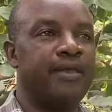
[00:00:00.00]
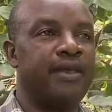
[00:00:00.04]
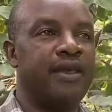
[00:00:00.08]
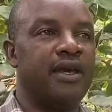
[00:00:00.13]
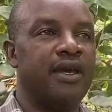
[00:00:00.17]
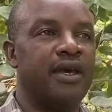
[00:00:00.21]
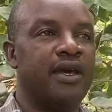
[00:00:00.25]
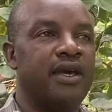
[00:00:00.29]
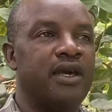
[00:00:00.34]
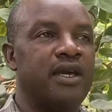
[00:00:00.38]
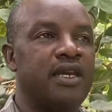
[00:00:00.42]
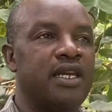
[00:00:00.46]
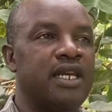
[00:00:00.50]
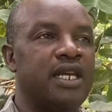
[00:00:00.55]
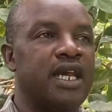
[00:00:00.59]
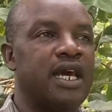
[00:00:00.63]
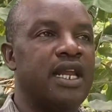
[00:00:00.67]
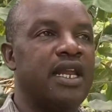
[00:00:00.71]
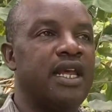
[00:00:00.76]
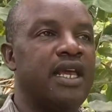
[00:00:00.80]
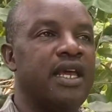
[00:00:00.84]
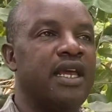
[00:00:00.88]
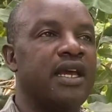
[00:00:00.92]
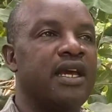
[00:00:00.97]
yeah, in
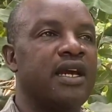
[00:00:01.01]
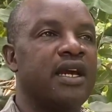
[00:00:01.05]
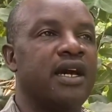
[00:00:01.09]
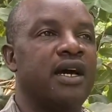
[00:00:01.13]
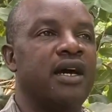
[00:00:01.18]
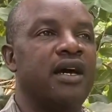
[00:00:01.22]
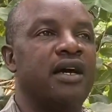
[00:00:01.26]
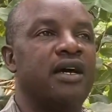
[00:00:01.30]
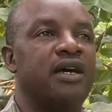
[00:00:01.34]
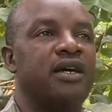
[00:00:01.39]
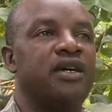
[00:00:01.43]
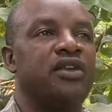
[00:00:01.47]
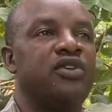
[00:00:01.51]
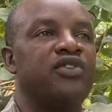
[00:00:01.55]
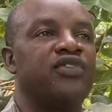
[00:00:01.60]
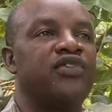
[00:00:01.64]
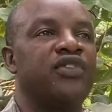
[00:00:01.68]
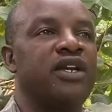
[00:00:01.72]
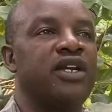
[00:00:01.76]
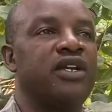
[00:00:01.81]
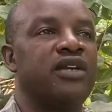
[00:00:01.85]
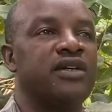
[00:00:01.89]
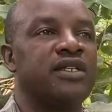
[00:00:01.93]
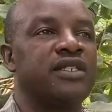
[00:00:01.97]
an acre, you
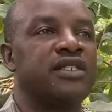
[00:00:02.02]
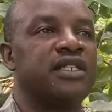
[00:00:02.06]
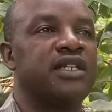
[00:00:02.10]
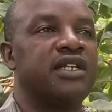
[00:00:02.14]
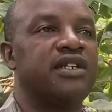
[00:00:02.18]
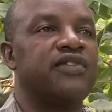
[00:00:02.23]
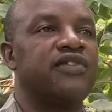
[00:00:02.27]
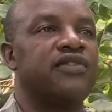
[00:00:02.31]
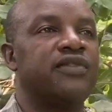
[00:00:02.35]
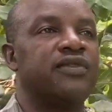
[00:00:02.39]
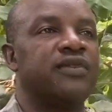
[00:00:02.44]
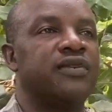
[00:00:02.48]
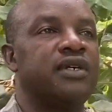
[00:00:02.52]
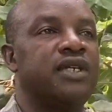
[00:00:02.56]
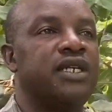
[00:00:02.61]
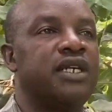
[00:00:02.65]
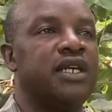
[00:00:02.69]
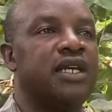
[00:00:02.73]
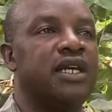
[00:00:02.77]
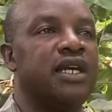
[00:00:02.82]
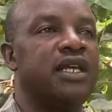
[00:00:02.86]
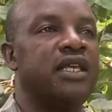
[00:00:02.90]
find yourself for in a